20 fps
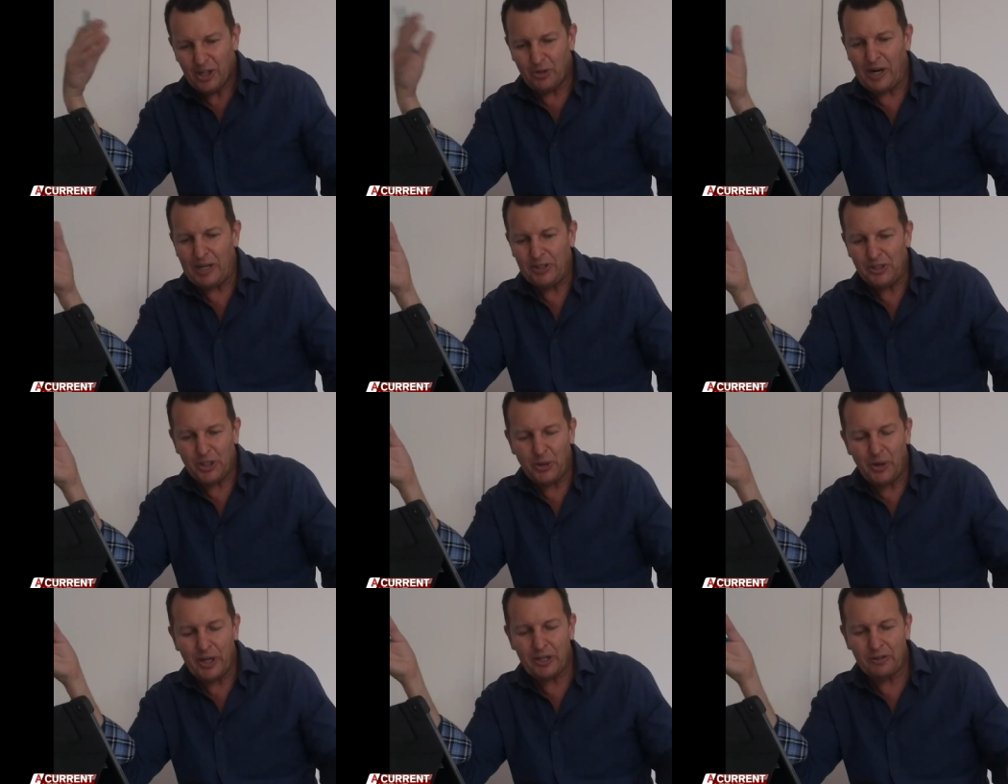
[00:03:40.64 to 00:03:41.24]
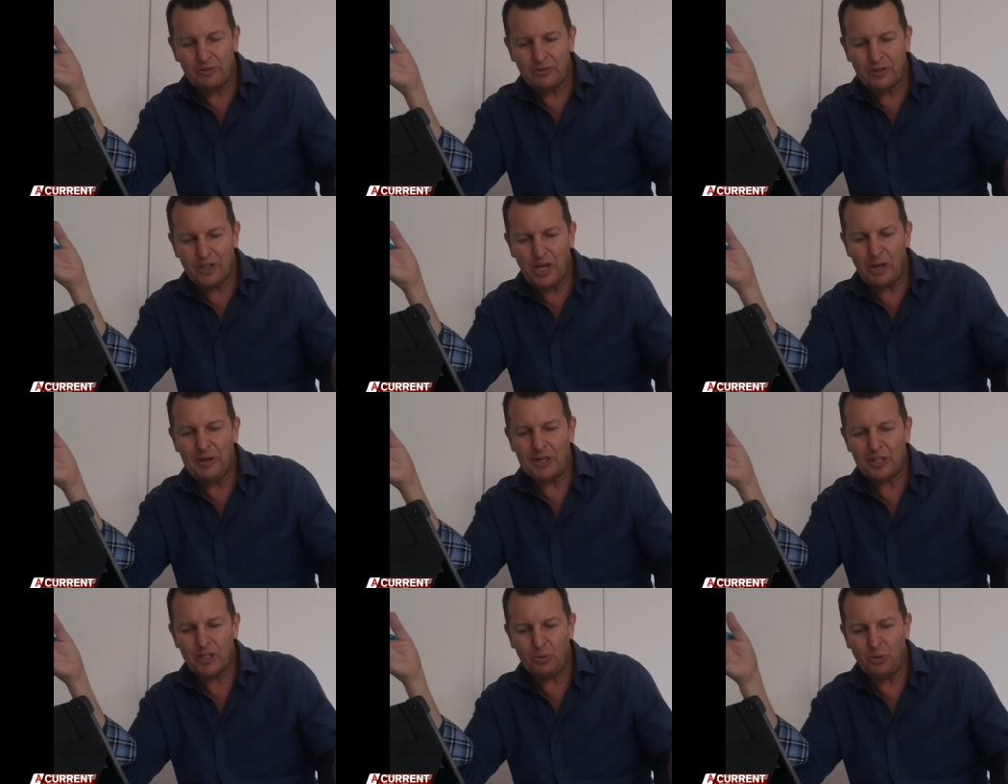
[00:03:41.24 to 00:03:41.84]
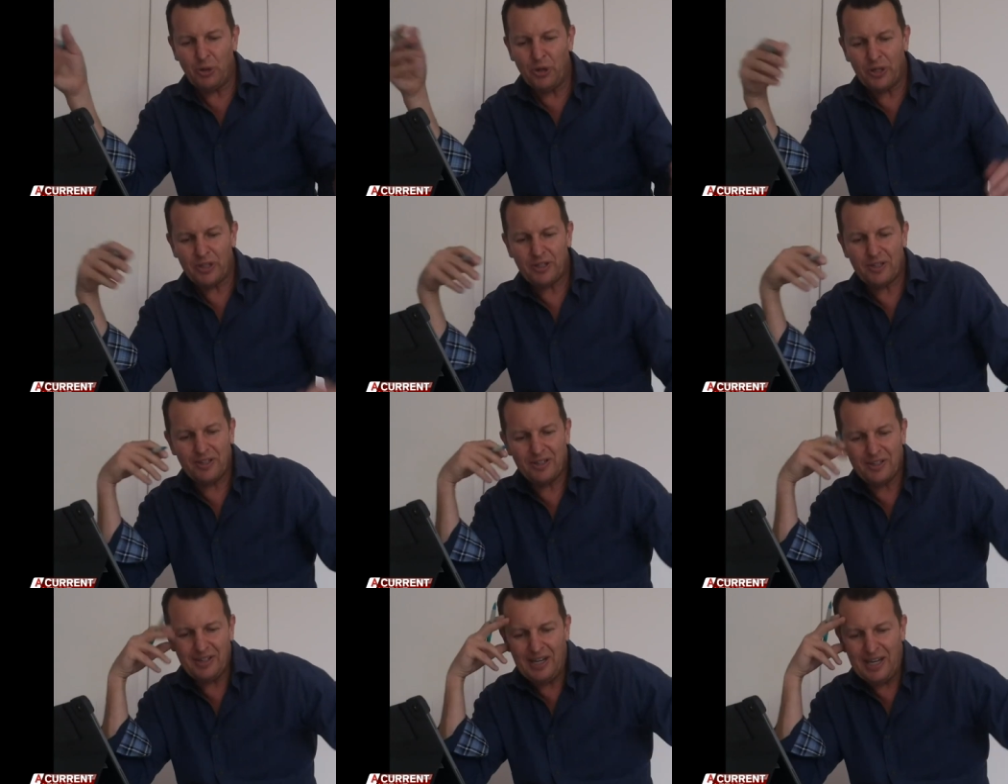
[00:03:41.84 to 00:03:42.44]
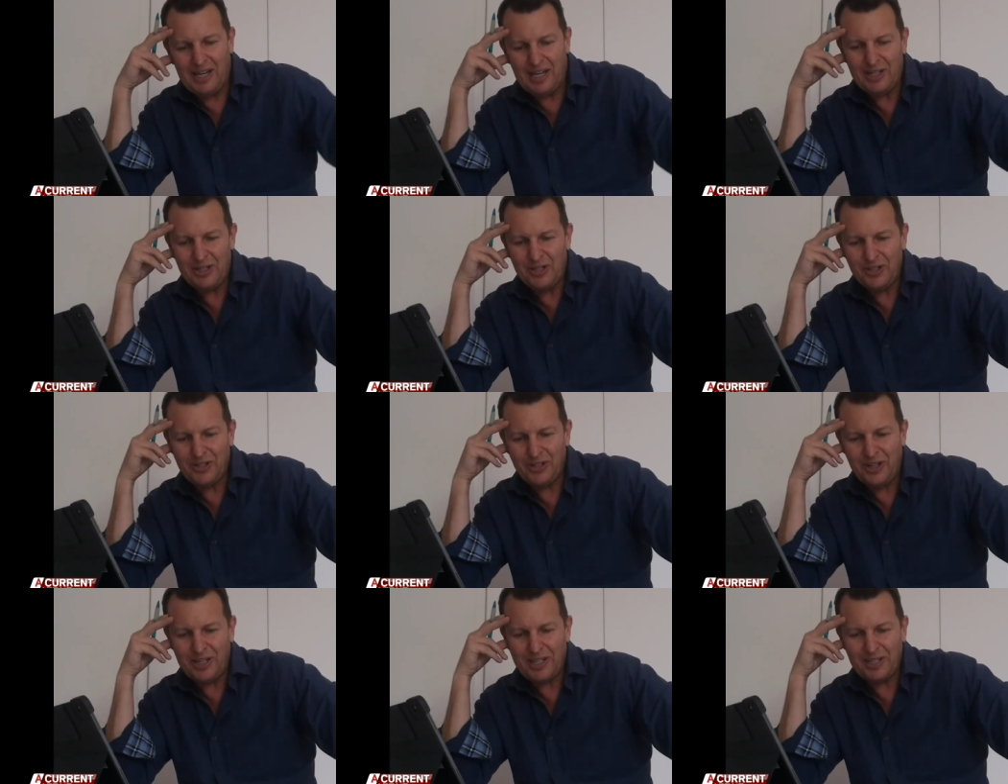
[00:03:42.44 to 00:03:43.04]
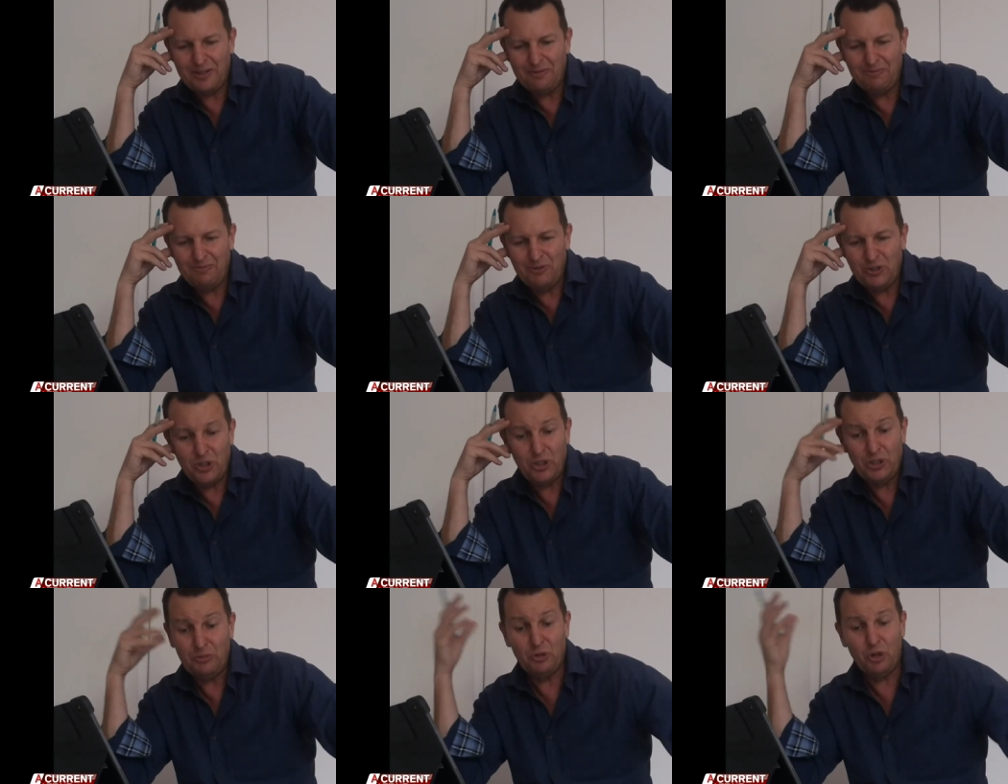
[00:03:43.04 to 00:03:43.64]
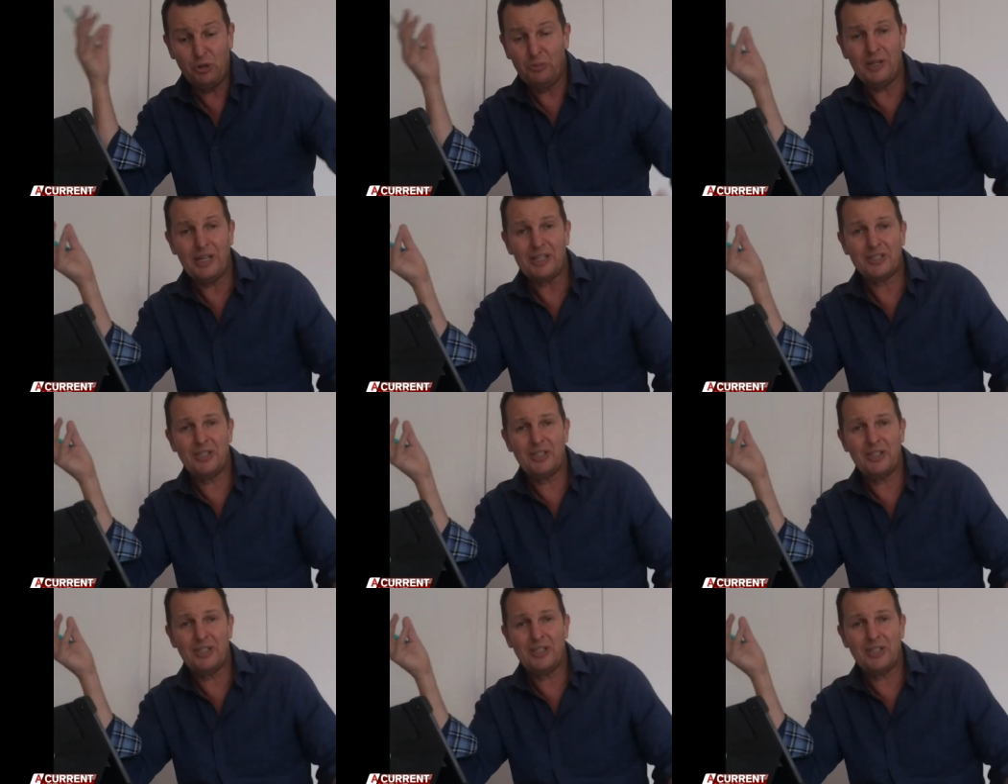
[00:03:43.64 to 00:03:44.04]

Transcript: Great, so I can go back to work and I can resume normal